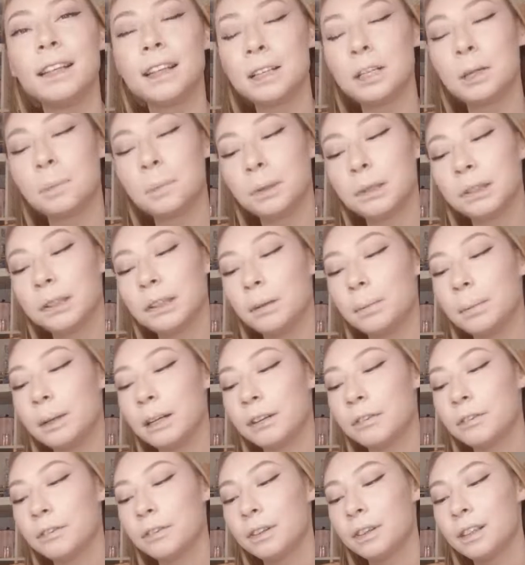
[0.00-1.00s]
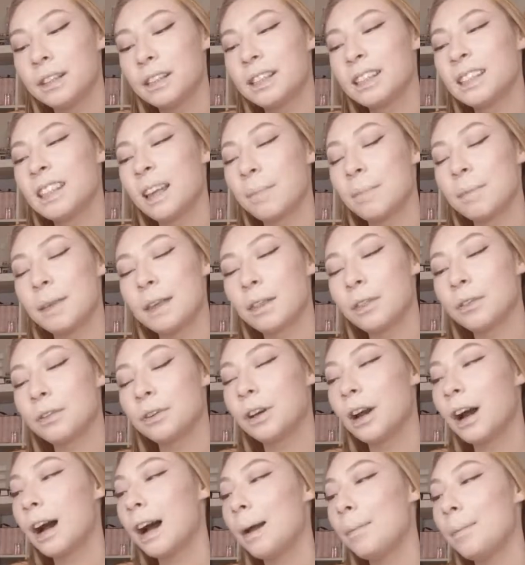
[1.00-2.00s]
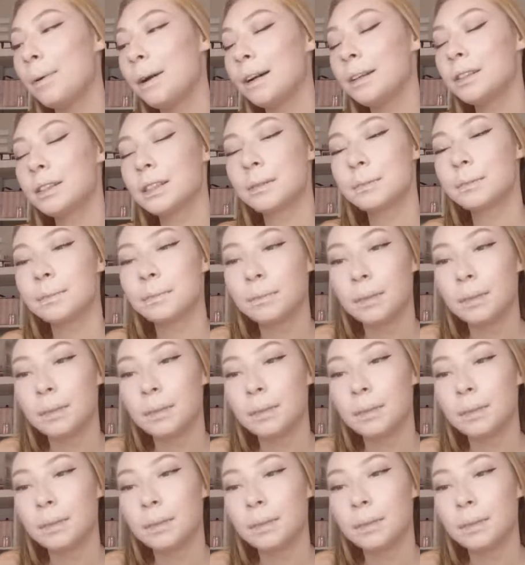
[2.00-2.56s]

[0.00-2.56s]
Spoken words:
To put a little bit of something through your eyebrows.